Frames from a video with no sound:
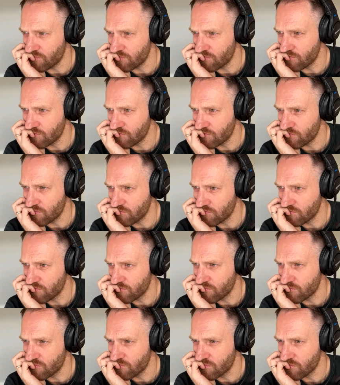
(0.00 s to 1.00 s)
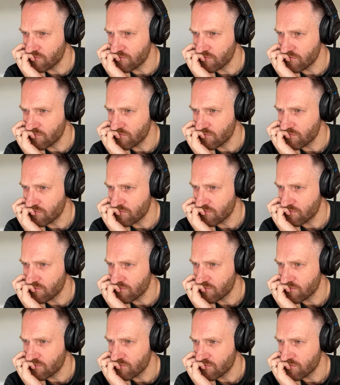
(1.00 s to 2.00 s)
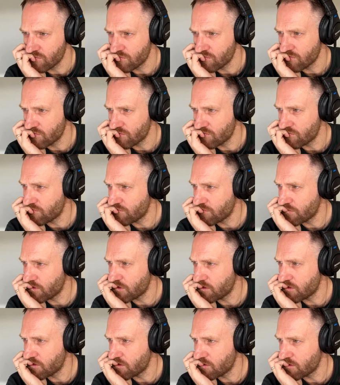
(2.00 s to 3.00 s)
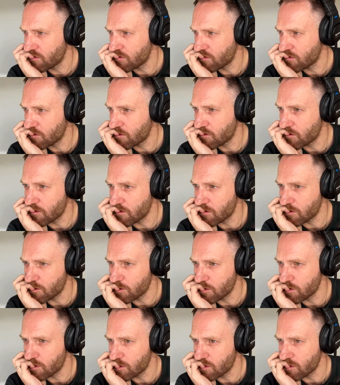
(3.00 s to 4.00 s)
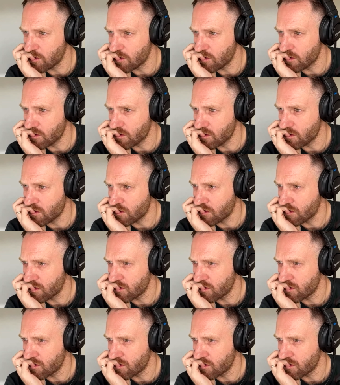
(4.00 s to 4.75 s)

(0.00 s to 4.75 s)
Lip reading: [no speech]